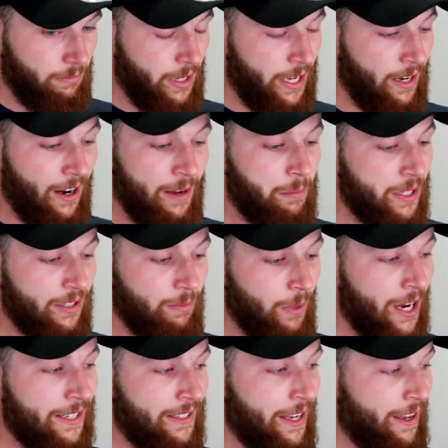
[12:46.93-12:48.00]
Man, I miss
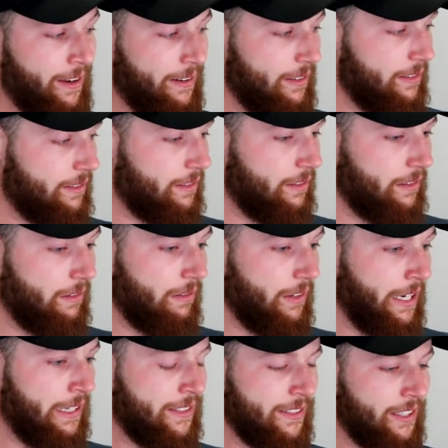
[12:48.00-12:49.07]
my dad,
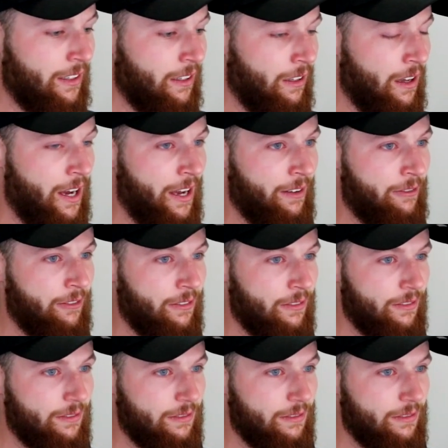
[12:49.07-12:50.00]
and he's still alive.